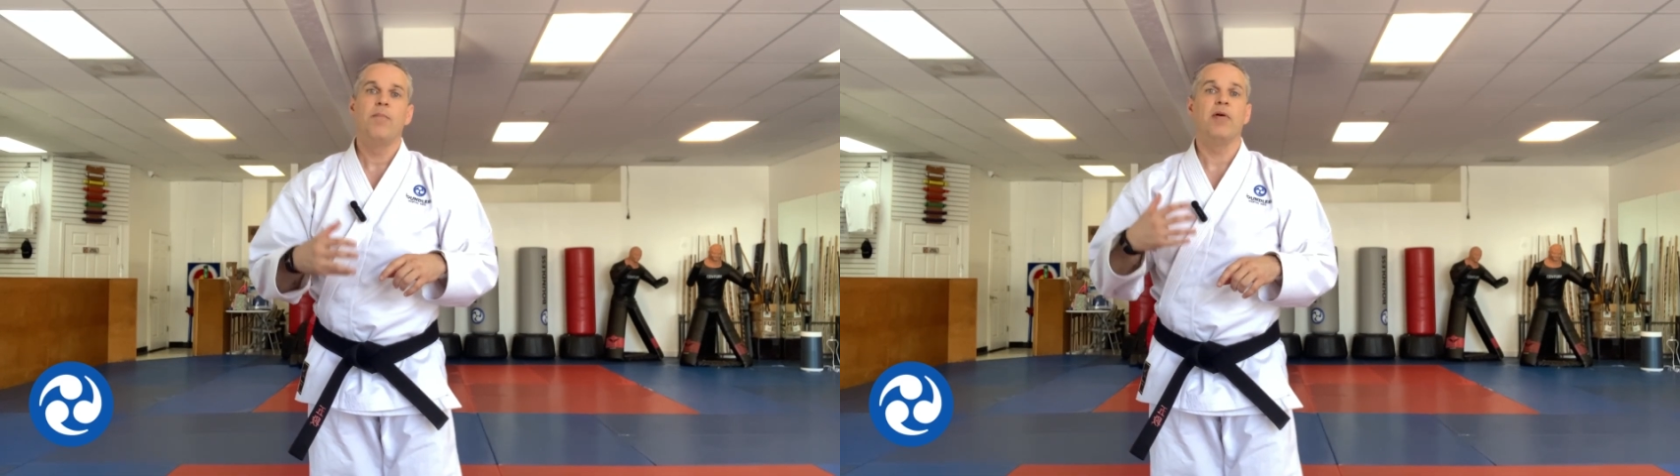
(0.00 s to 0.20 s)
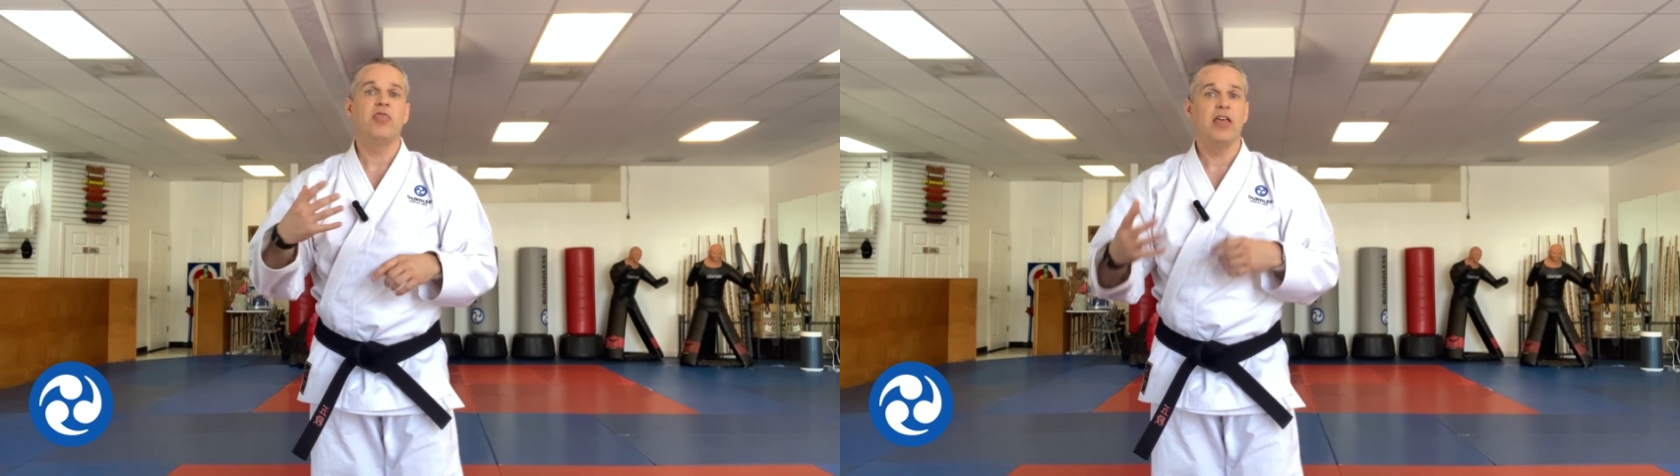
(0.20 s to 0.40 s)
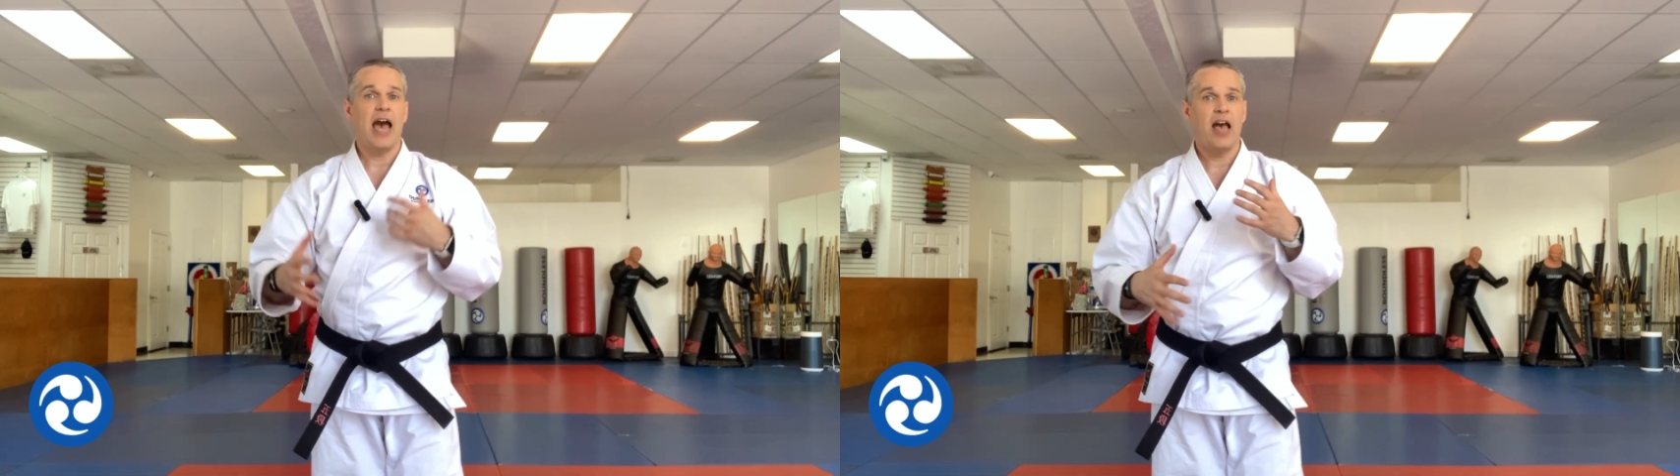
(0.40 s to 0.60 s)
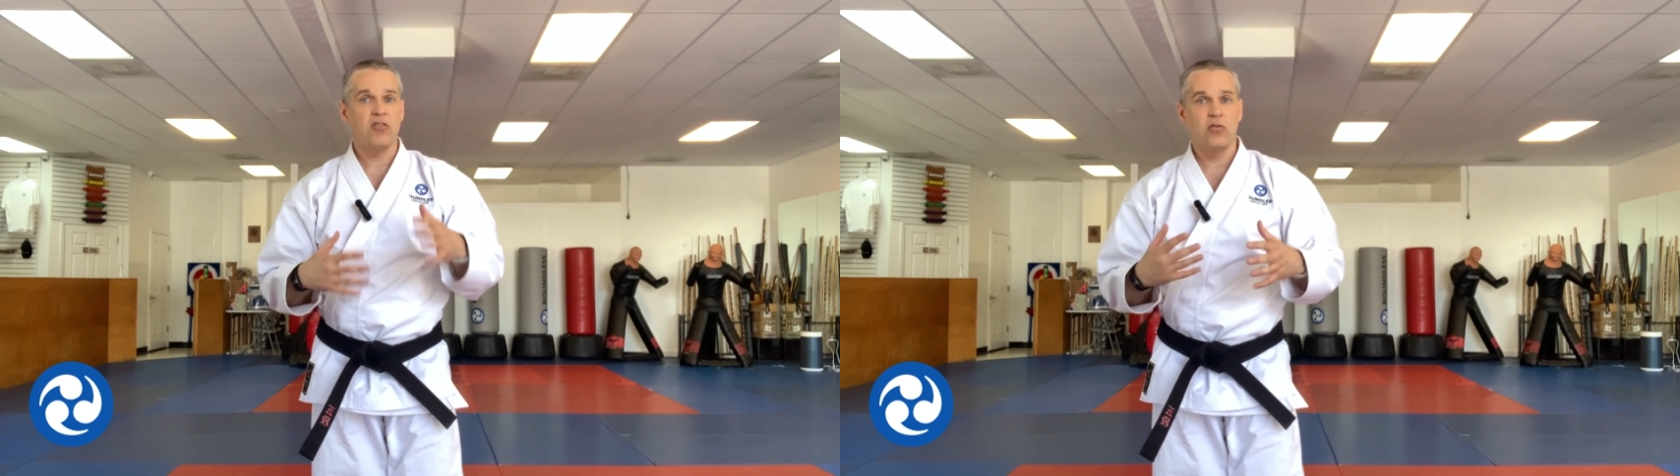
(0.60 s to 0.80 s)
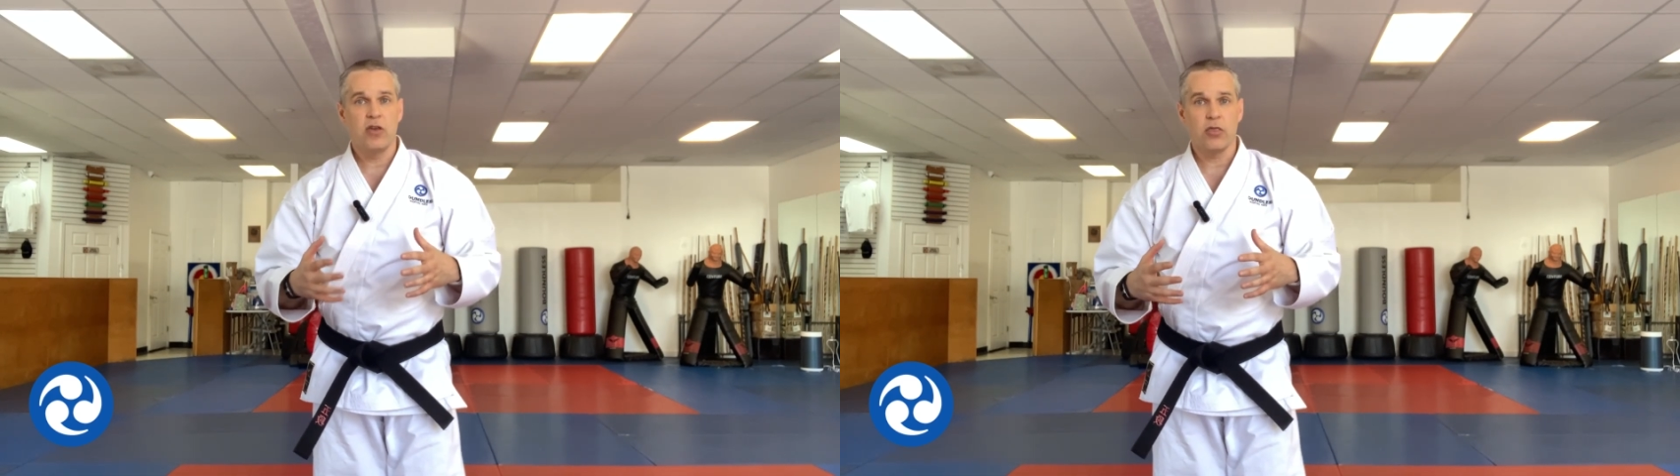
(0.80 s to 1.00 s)
But
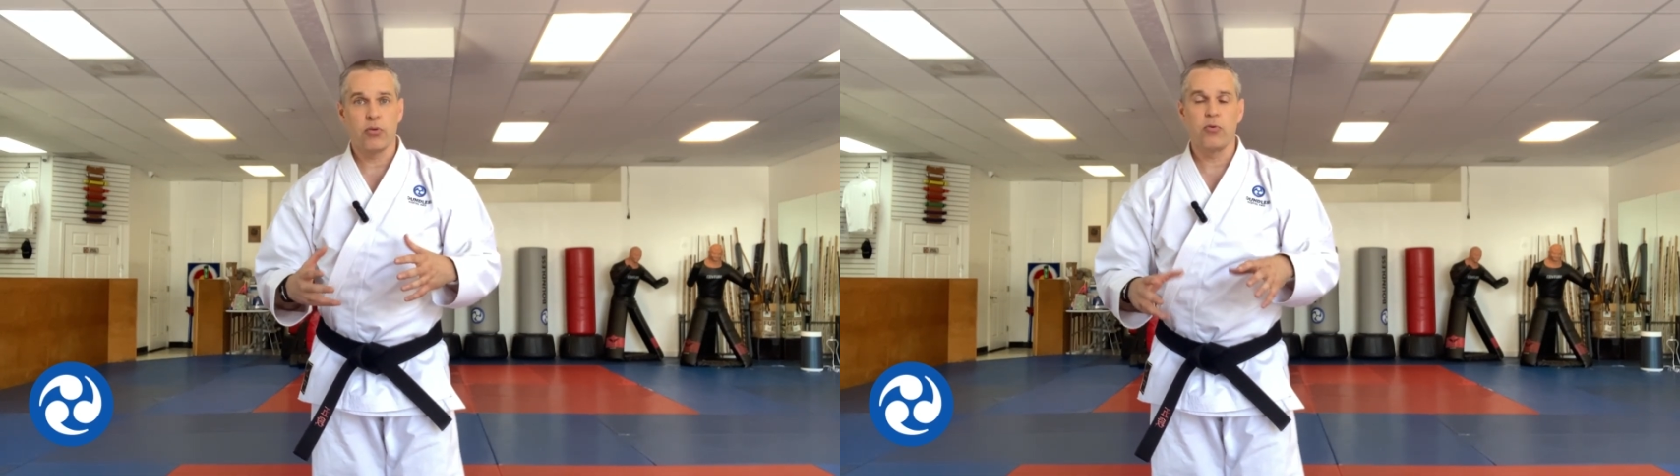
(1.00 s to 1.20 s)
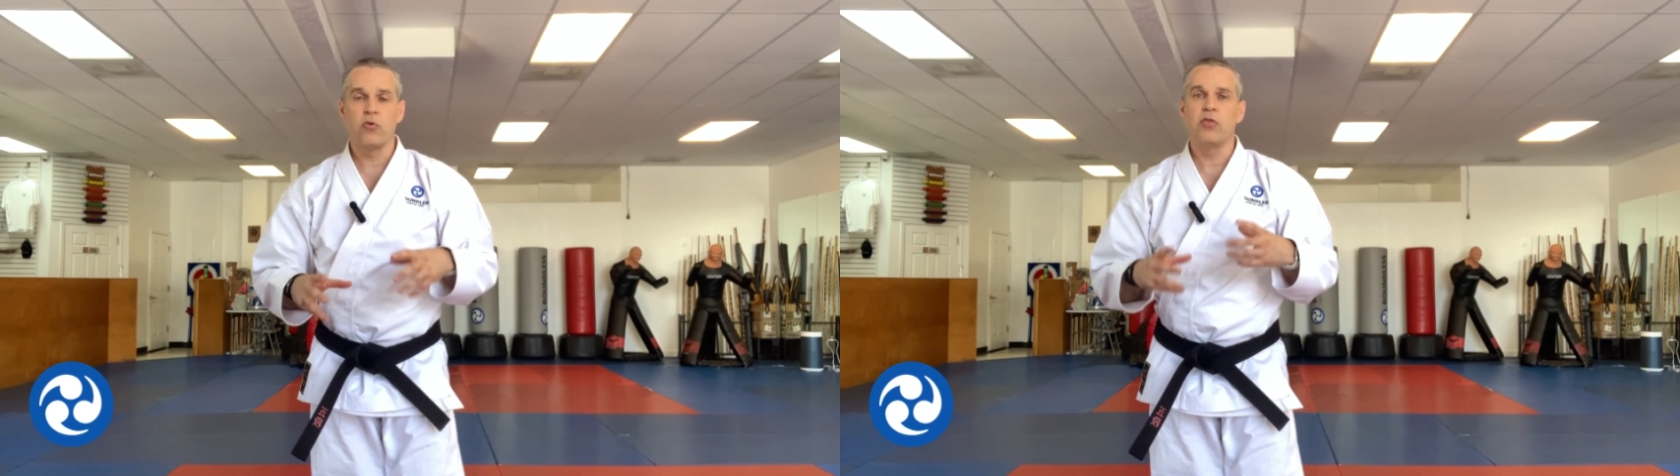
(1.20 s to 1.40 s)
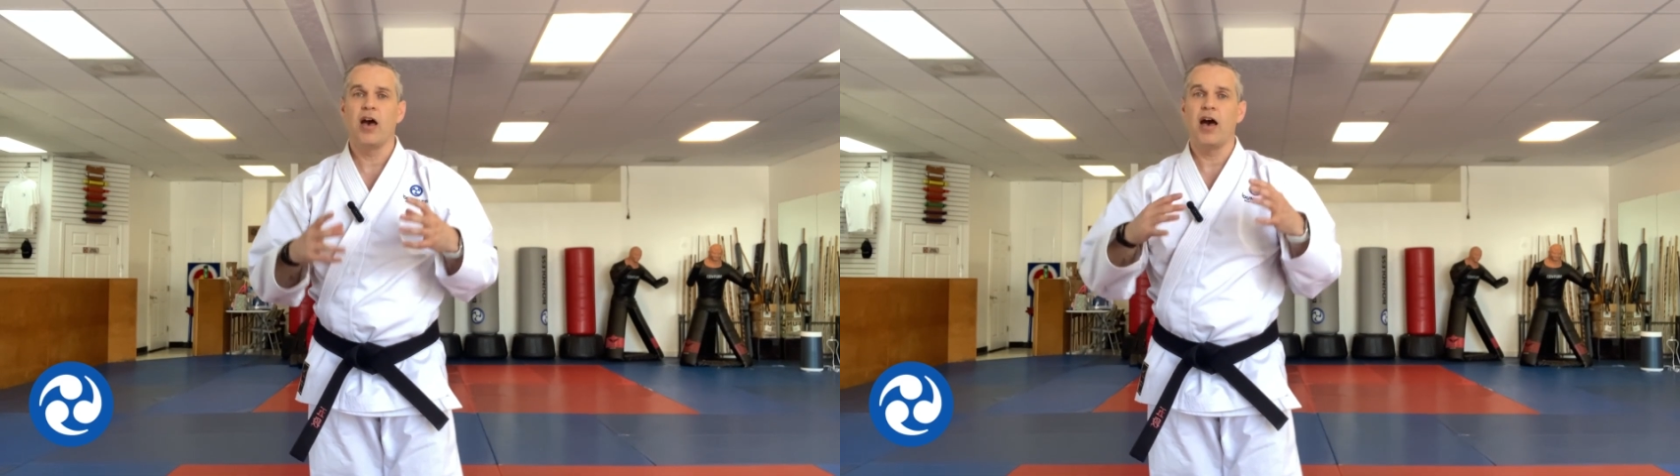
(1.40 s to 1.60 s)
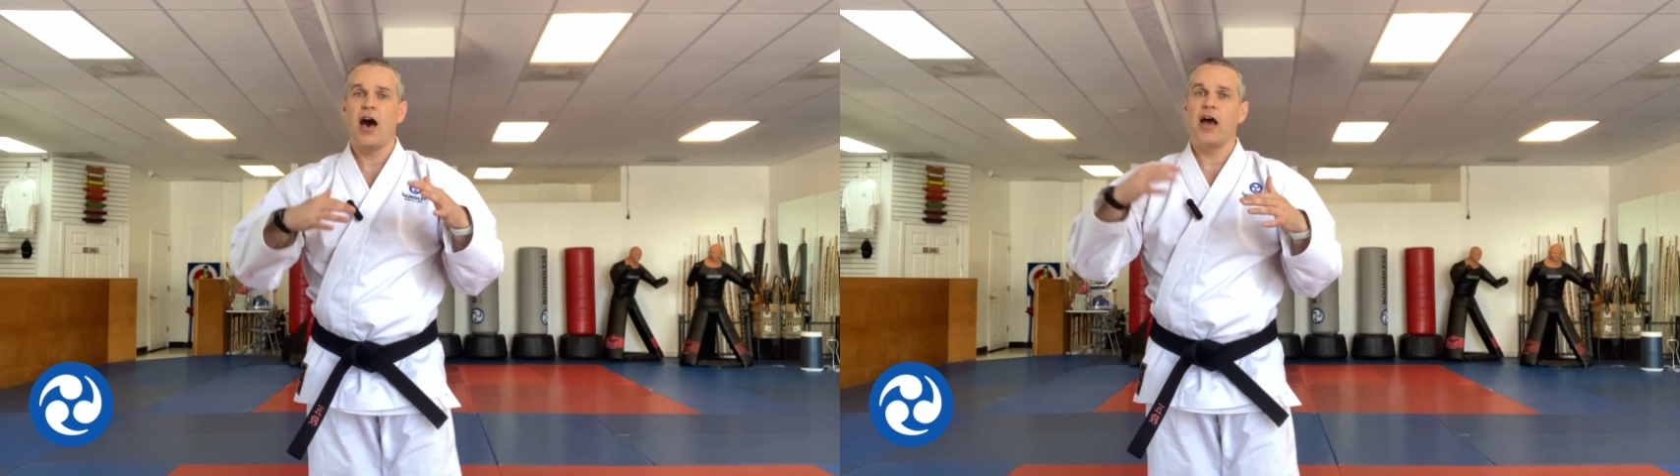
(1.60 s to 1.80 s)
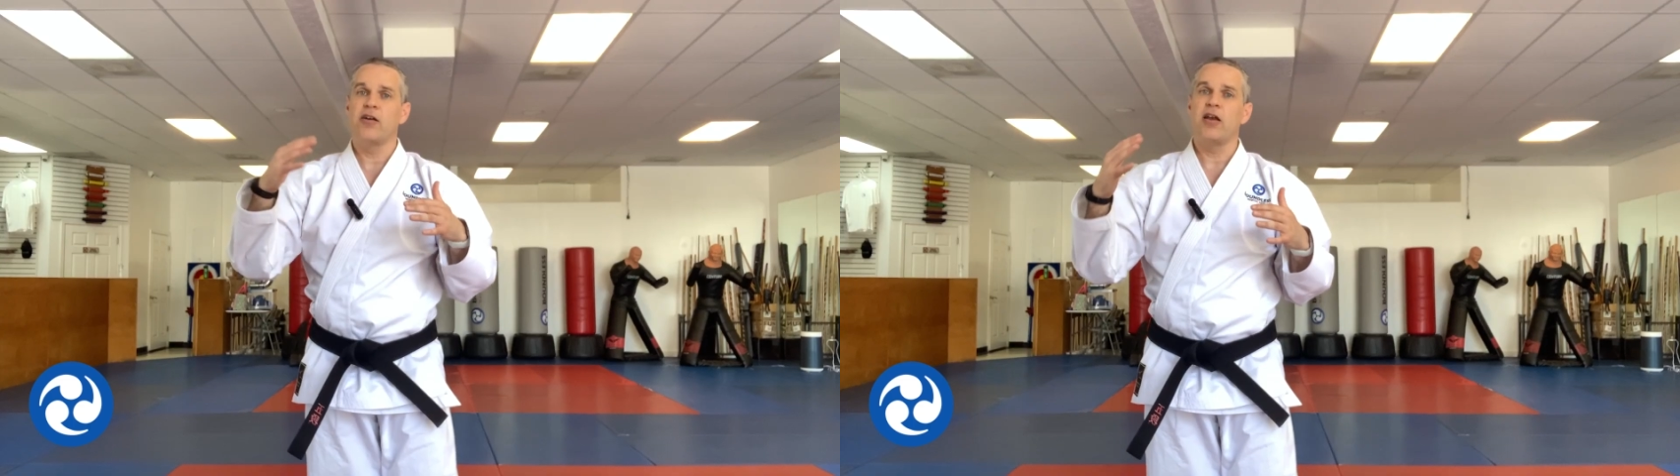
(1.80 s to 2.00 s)
as you get through
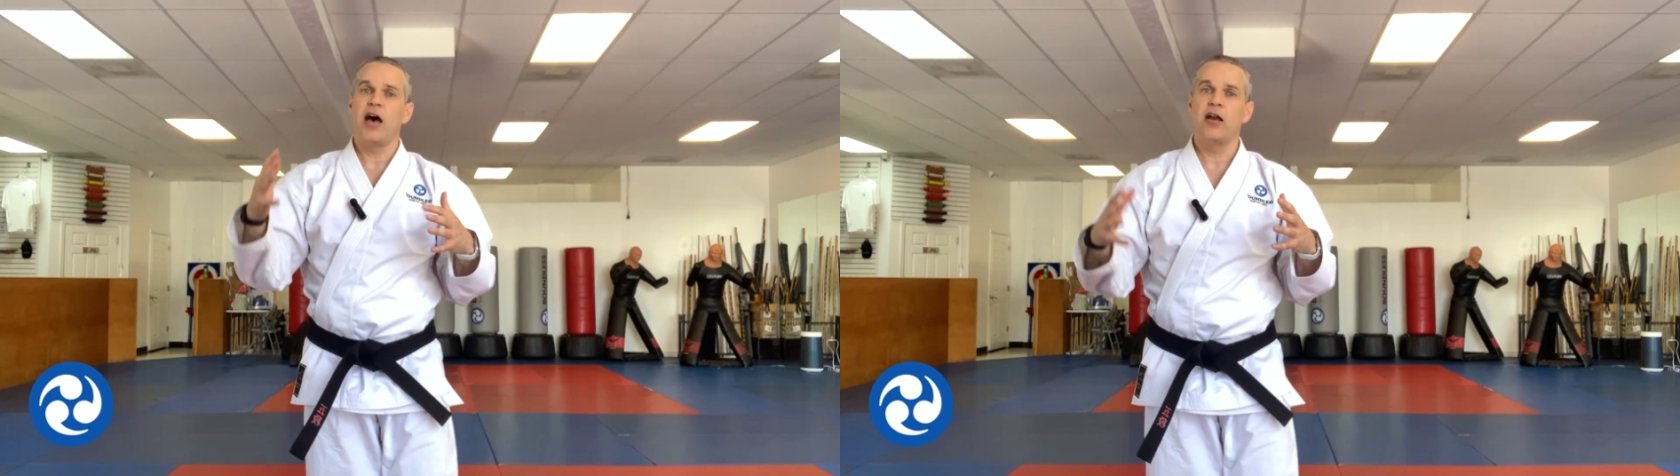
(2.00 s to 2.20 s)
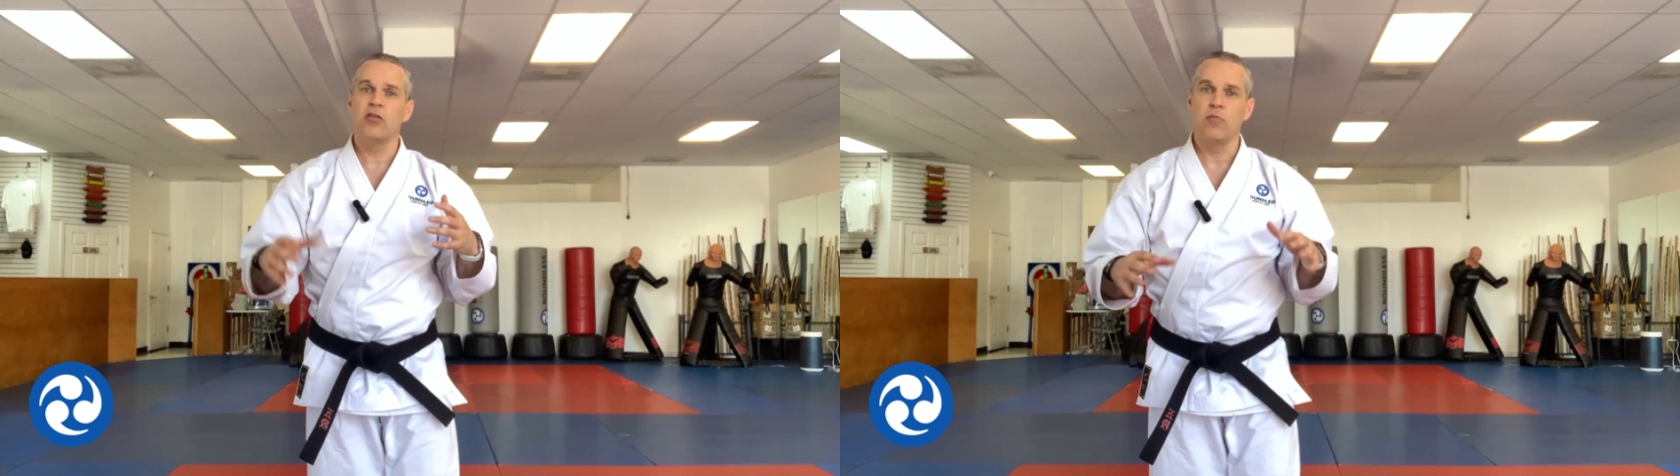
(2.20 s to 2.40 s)
higher and higher,